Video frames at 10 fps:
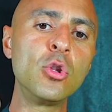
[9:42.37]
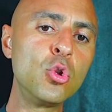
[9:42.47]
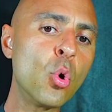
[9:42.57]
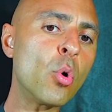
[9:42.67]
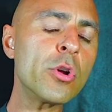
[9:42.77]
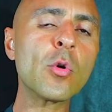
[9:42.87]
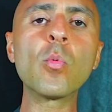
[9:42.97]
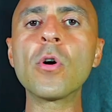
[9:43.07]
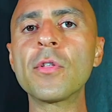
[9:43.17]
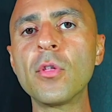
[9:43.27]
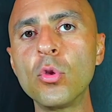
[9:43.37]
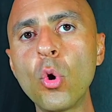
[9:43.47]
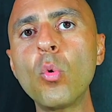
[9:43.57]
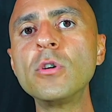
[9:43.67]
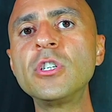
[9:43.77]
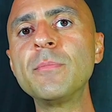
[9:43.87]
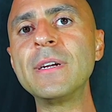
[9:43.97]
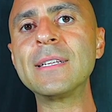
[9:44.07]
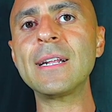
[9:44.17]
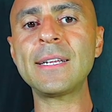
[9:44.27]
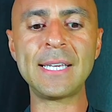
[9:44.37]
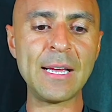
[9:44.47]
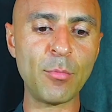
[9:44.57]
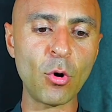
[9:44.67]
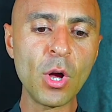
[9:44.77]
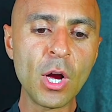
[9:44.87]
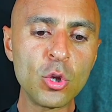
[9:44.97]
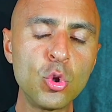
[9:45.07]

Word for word: Know your worth, know what you bring to the table,